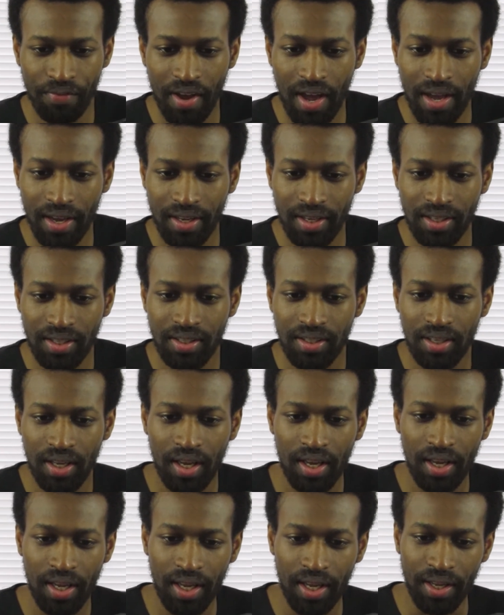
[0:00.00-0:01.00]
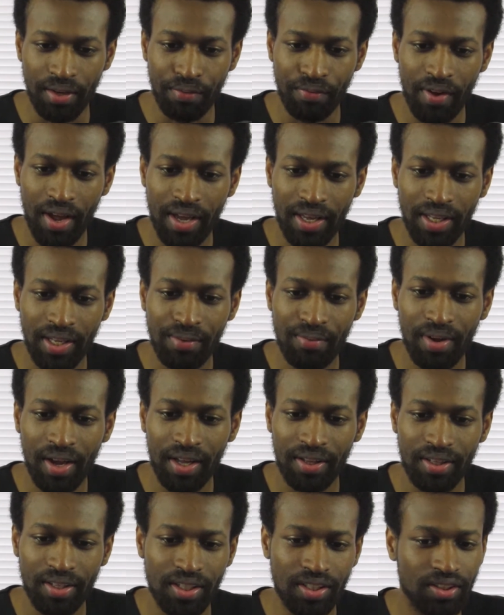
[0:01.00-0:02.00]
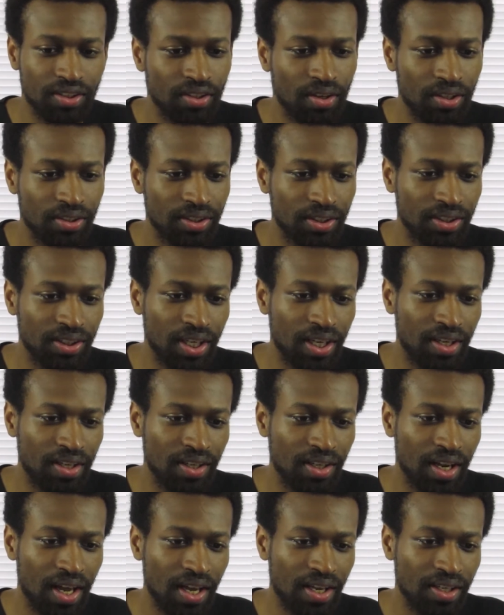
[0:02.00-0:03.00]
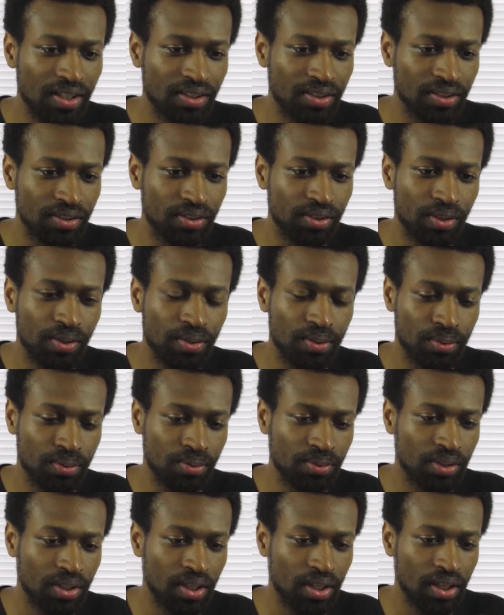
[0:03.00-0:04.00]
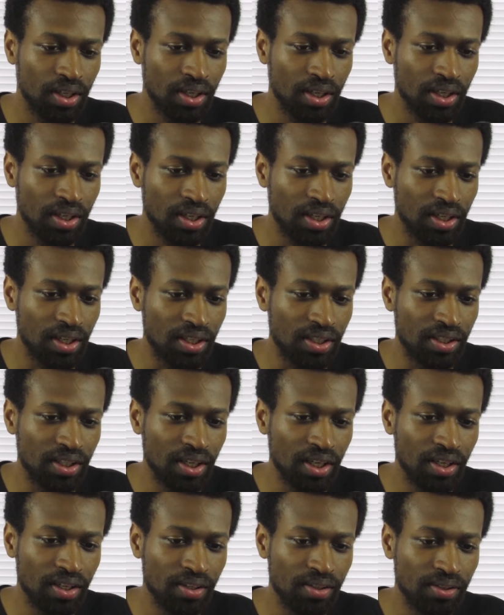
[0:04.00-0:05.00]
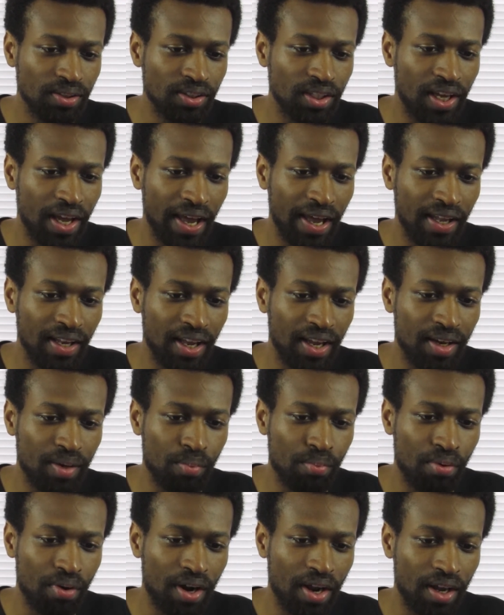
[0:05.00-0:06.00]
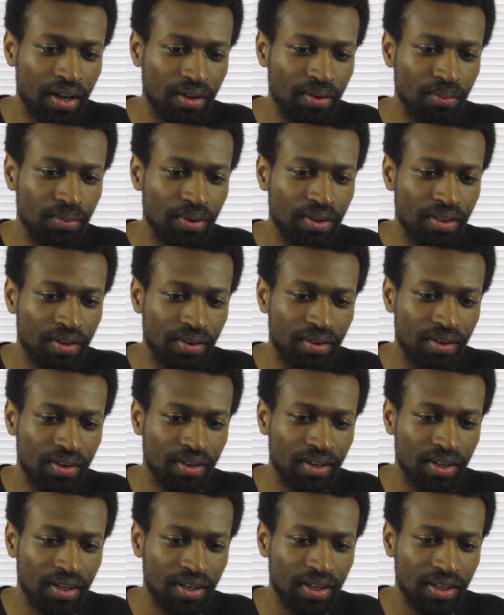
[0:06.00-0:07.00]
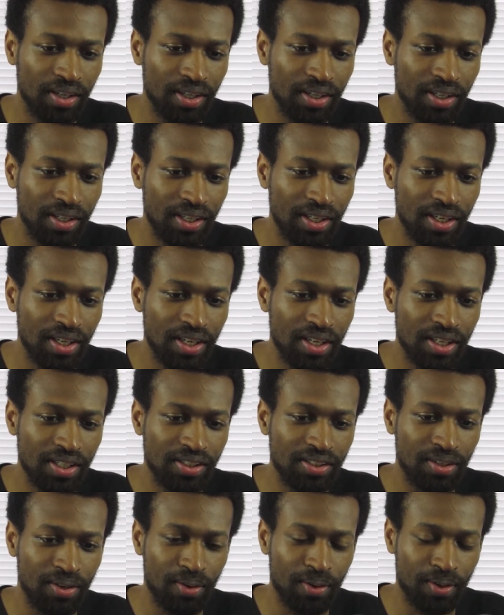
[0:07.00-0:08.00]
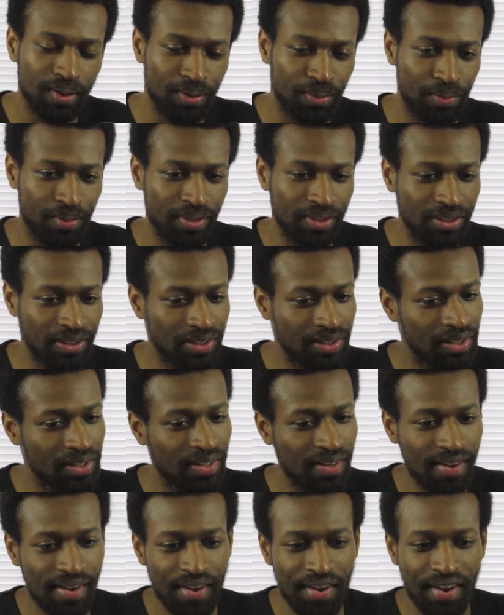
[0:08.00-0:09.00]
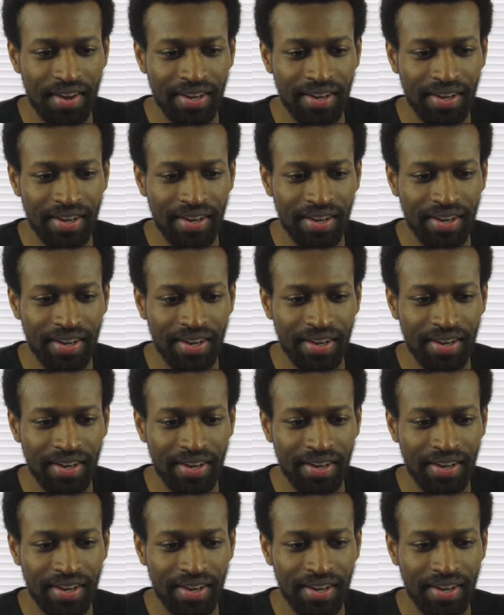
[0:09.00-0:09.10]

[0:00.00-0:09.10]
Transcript: In fact, he, in fact, even after he starts to take a liking to Toru, he continues to act like a brat with her. Kids are the worst.